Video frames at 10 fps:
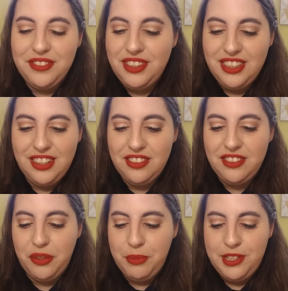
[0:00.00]
I've seen it
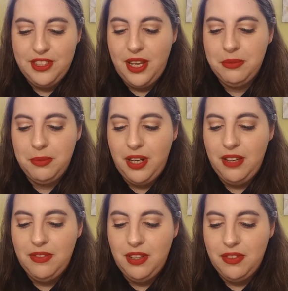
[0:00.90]
so many times, but
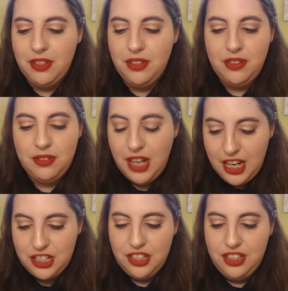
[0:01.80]
I've never
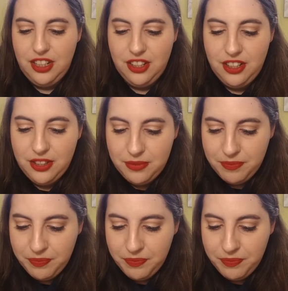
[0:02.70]
actually done it.